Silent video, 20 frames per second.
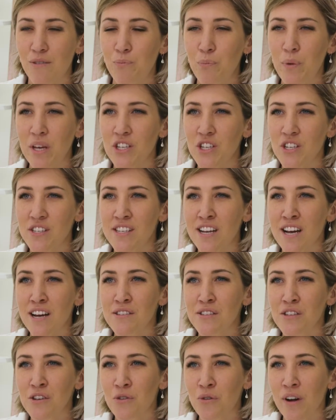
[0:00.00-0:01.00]
Picture
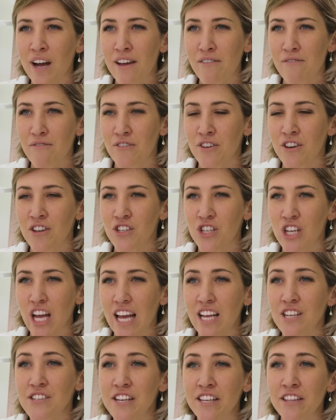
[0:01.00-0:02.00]
styles are great for
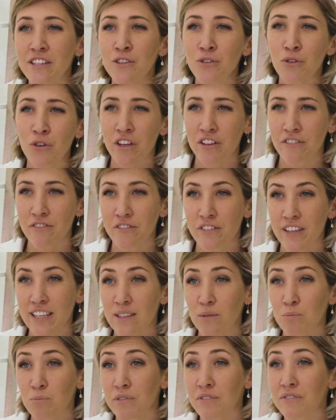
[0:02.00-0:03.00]
changing the look and
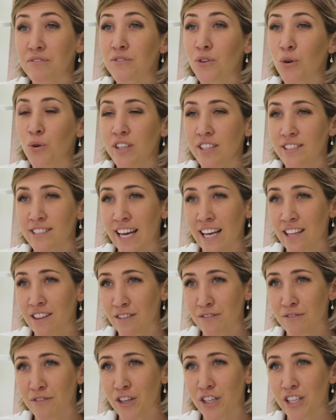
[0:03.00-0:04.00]
feel before you take
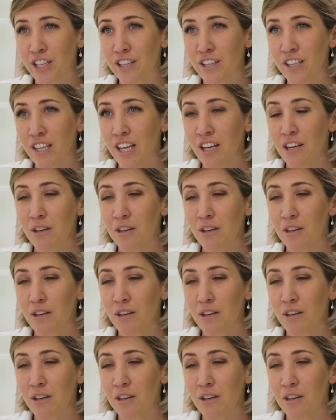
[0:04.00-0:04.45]
the photo.